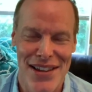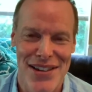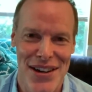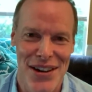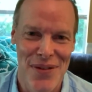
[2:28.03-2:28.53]

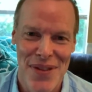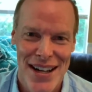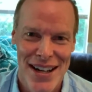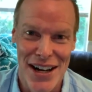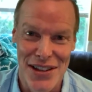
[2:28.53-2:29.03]
So
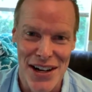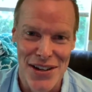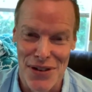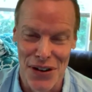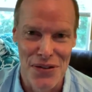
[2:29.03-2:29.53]
it's
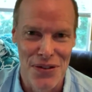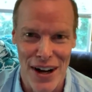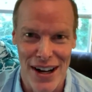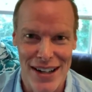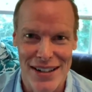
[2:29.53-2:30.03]
really
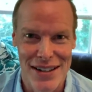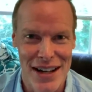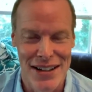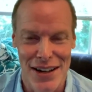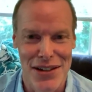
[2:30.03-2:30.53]
fun, and
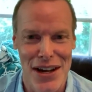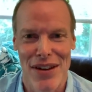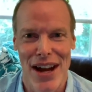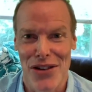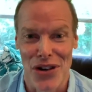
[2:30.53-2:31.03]
it does give
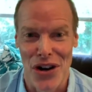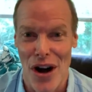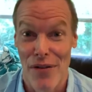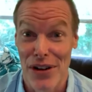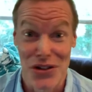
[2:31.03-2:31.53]
you extra
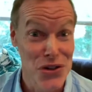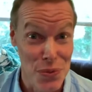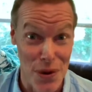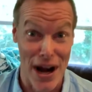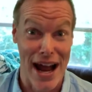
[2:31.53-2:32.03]
confidence. I used to
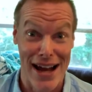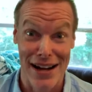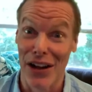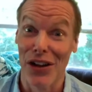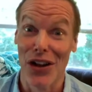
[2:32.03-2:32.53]
wear a hat
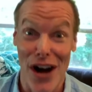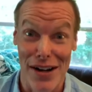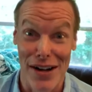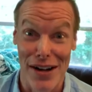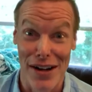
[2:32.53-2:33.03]
a lot
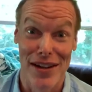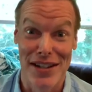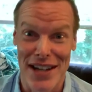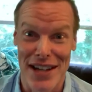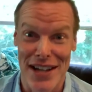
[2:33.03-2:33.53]
of the
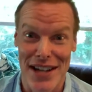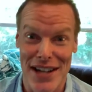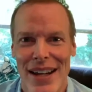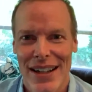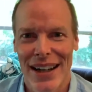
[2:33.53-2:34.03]
time,
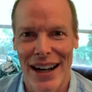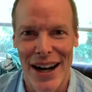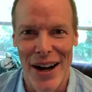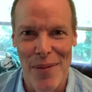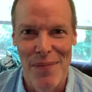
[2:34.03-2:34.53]

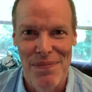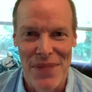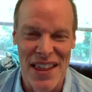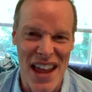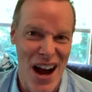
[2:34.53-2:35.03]

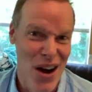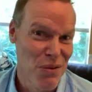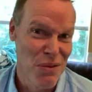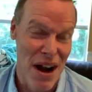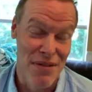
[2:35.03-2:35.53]
and
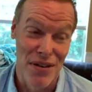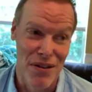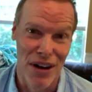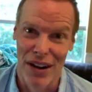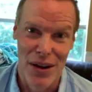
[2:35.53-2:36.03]
now I very
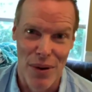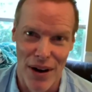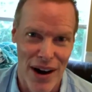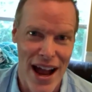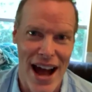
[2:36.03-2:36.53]
rarely
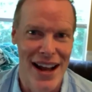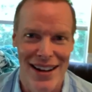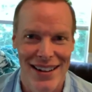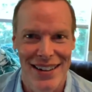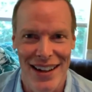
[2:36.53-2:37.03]
wear a hat.
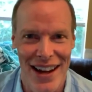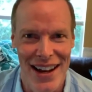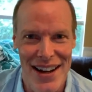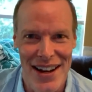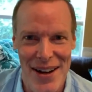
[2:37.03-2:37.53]

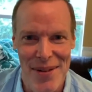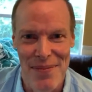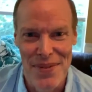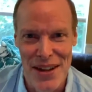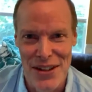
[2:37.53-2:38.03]
And
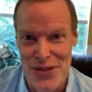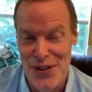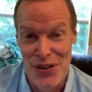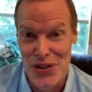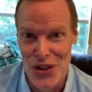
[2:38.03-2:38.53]
it just
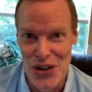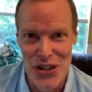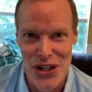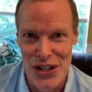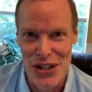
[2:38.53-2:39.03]
feels good
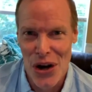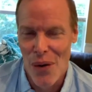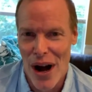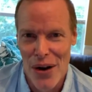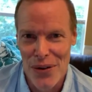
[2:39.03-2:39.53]
to go
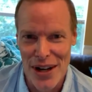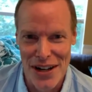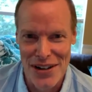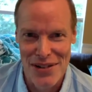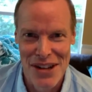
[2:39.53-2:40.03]
out
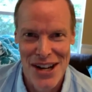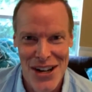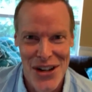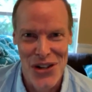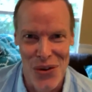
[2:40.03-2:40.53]
and
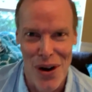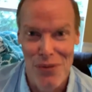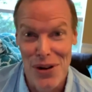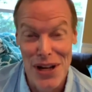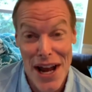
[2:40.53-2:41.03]
show off
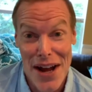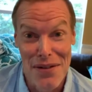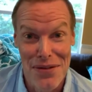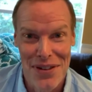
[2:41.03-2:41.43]
what you have.